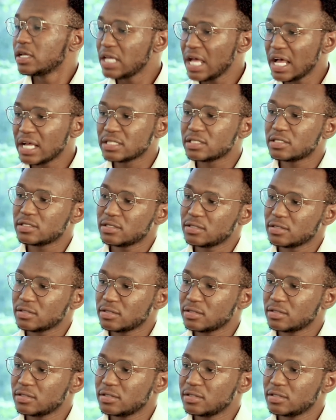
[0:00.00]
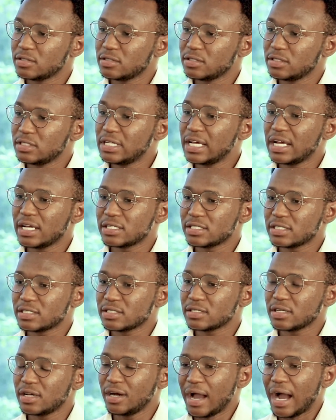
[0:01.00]
Yes.
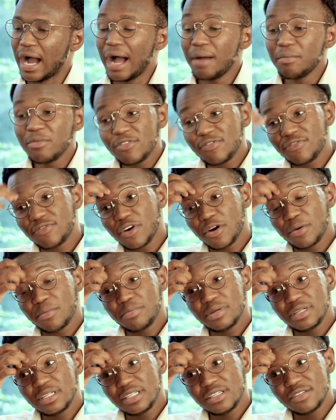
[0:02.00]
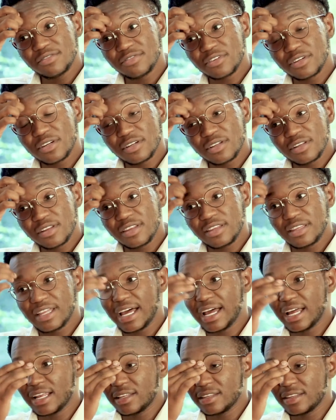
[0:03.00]
I'm a firm believer
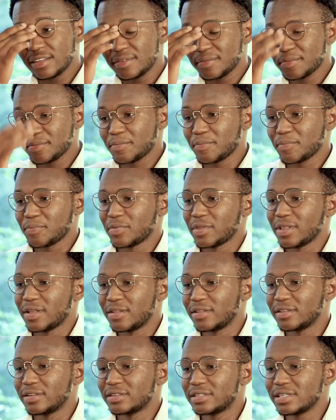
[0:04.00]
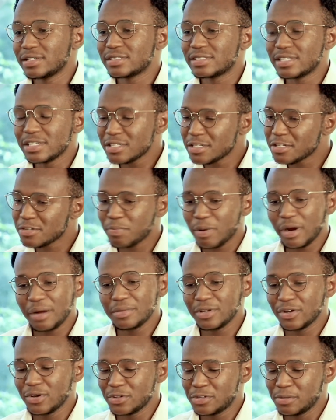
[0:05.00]
that This is
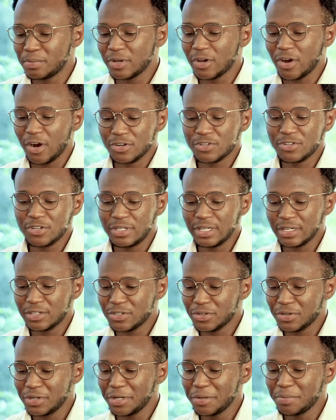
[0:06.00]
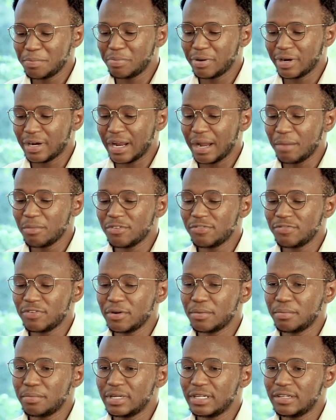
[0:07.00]
probably going to be contradictory, but I'm a
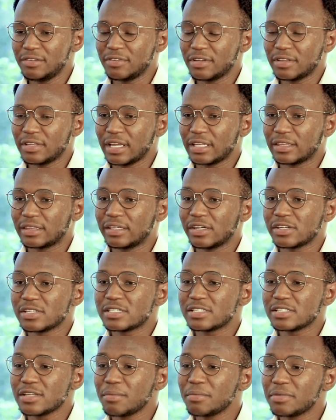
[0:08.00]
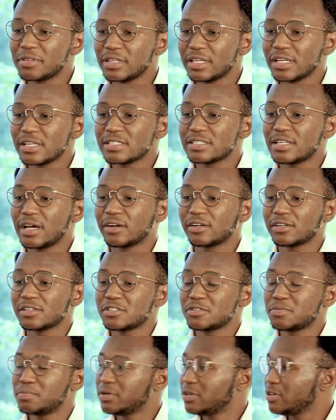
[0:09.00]
firm believer that there are some things that are
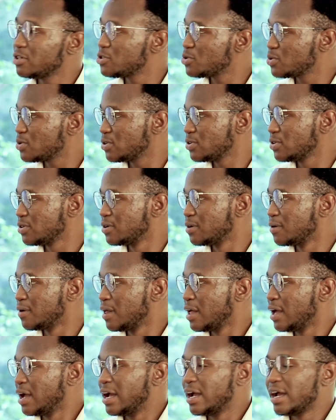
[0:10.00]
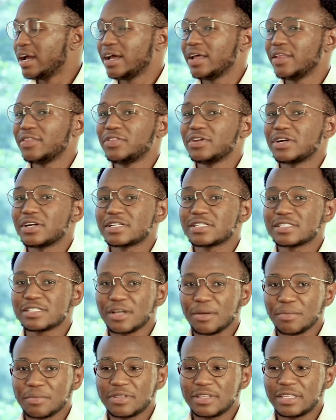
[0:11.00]
spiritual, and there are
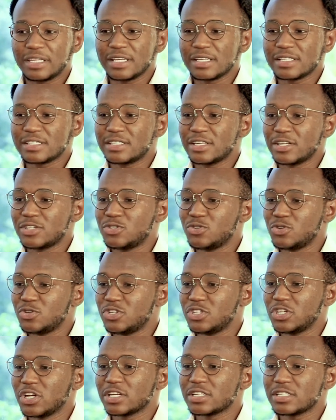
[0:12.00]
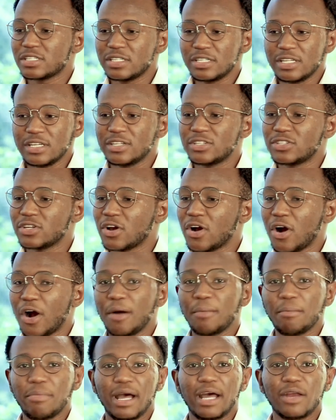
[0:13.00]
some things that you just need to
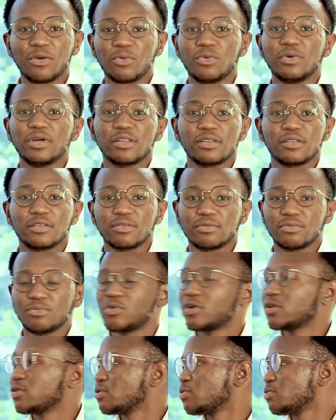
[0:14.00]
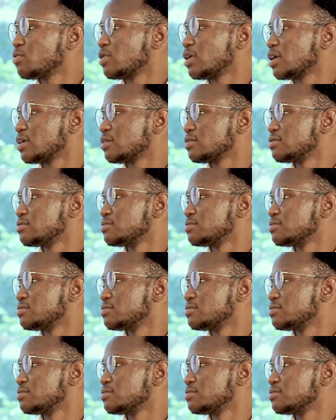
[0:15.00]
combat with one-on-one.